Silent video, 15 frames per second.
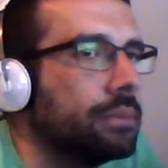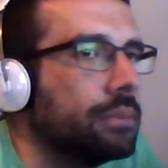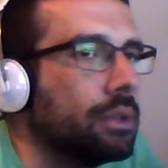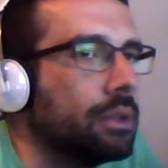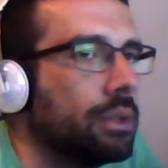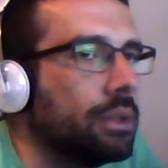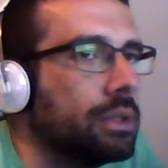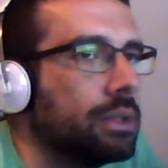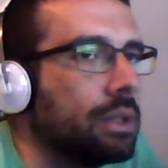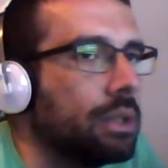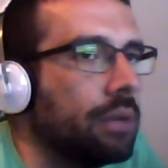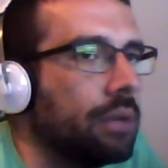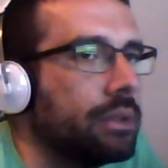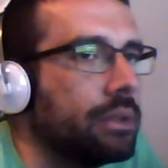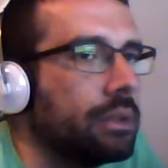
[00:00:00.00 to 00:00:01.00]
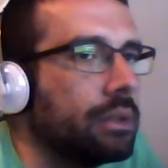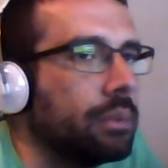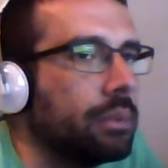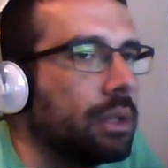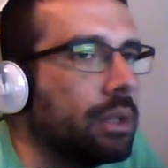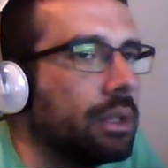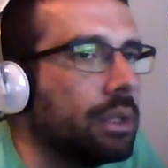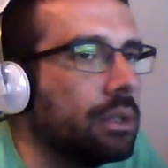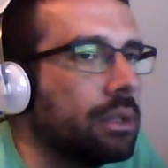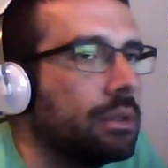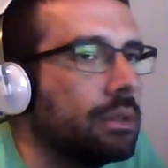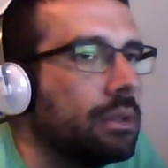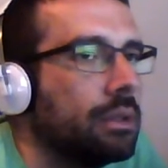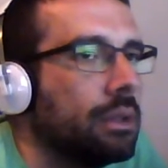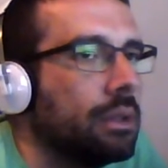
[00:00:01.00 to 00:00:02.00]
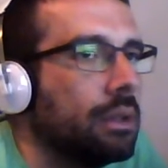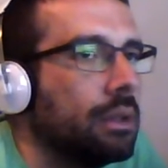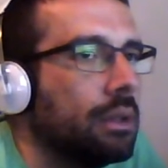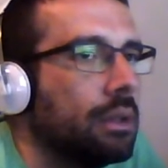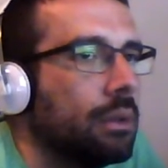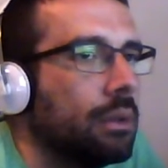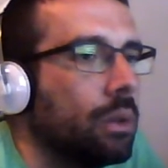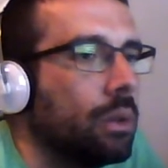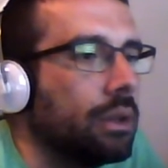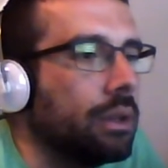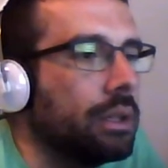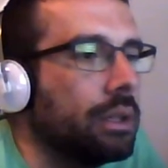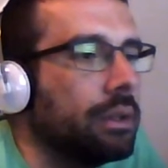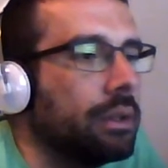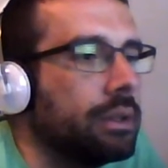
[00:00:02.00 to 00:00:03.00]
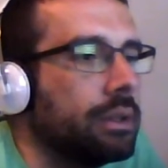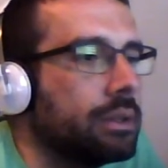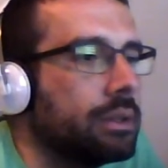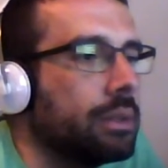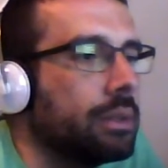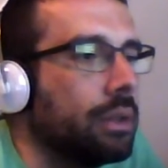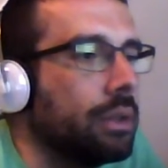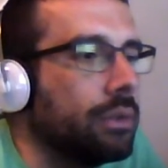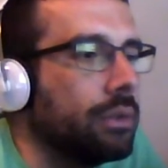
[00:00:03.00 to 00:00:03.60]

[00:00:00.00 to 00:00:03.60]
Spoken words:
So he's obviously playing well here. He's coming off a